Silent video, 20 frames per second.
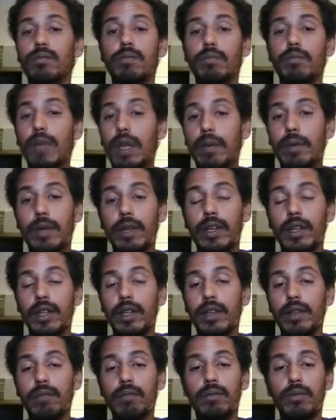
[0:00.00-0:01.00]

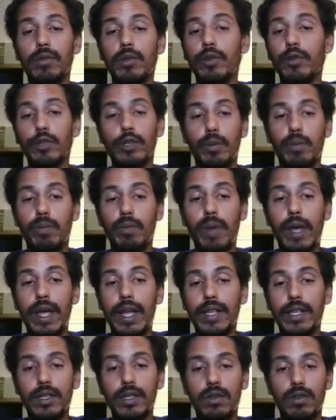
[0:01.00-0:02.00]
maybe user
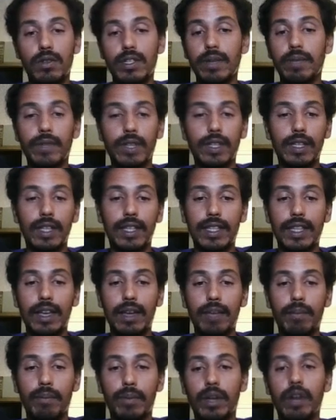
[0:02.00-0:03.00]
based or something like
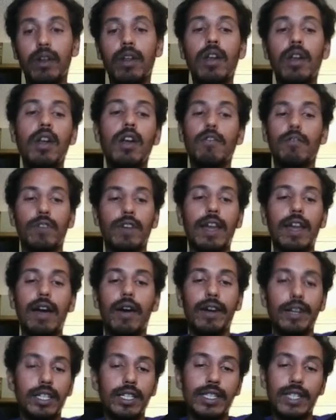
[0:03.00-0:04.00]
that, but for now
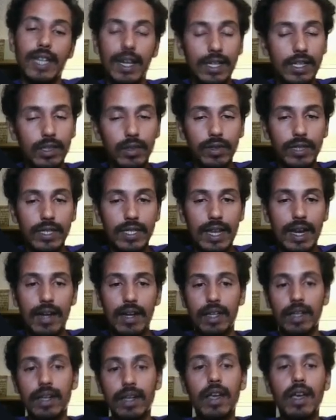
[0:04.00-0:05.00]
I just set it to a
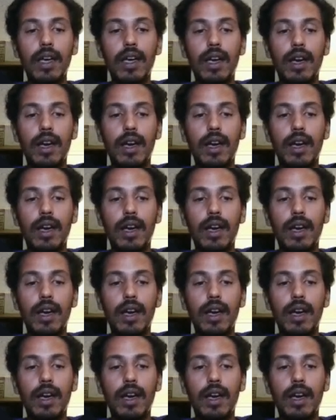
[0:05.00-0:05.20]
static